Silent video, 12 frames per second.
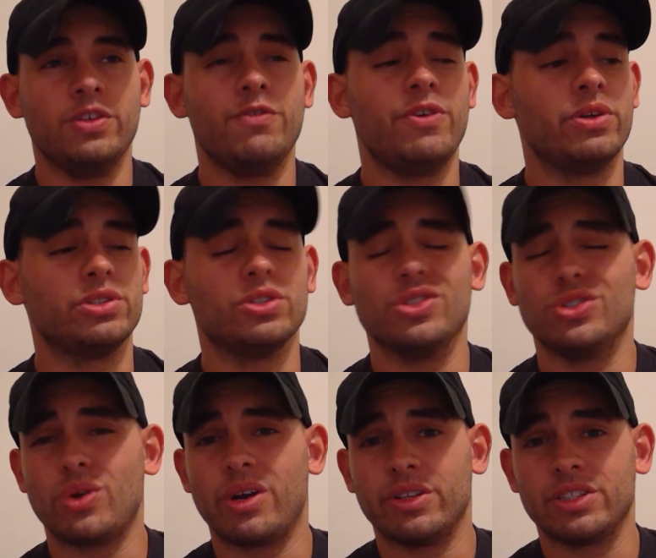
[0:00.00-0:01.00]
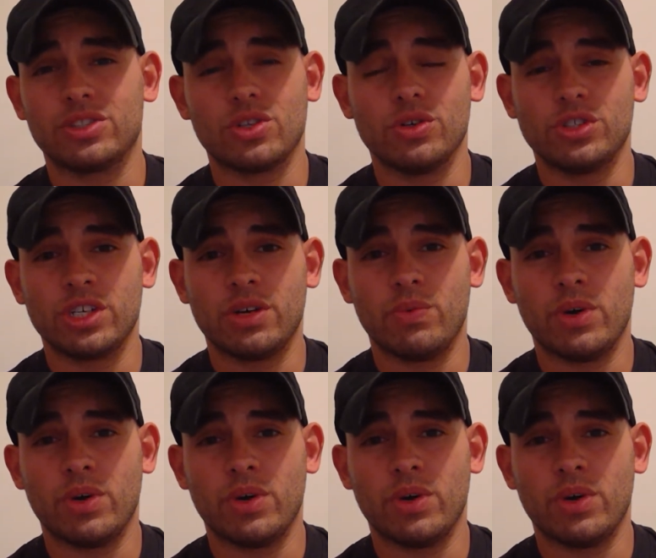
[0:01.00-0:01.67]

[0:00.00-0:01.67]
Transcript: you feel your adrenaline surging and